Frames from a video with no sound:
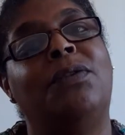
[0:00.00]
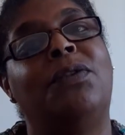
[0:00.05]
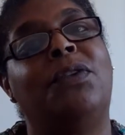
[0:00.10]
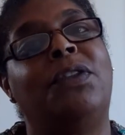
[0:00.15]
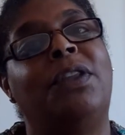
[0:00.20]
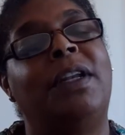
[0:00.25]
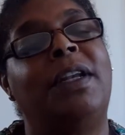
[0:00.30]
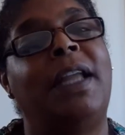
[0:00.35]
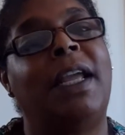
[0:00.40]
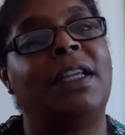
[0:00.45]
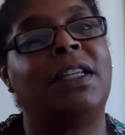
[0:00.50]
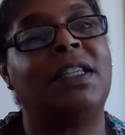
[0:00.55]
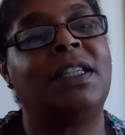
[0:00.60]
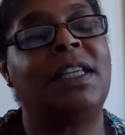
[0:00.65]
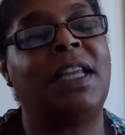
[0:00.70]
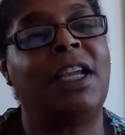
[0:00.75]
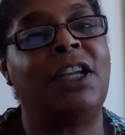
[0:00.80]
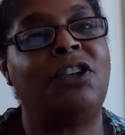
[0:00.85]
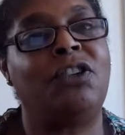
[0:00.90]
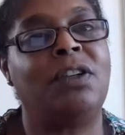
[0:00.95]
for the next
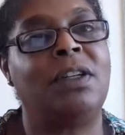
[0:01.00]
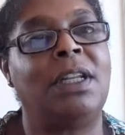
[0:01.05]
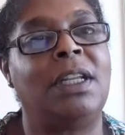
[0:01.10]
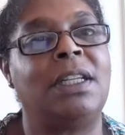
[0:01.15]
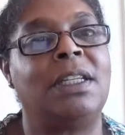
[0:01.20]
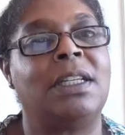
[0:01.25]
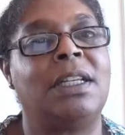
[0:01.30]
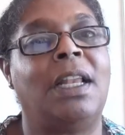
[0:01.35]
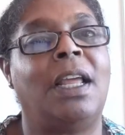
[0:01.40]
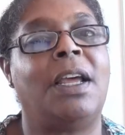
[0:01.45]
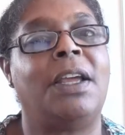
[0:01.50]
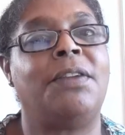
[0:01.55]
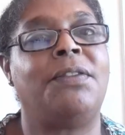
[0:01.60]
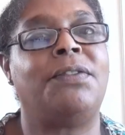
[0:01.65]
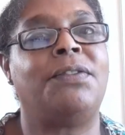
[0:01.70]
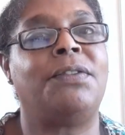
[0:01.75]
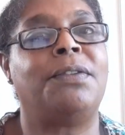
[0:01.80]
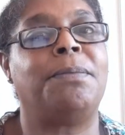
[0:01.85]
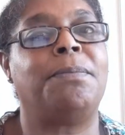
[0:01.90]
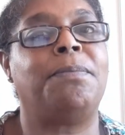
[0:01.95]
stage in his
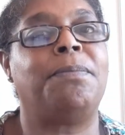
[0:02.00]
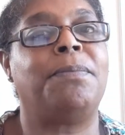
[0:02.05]
life.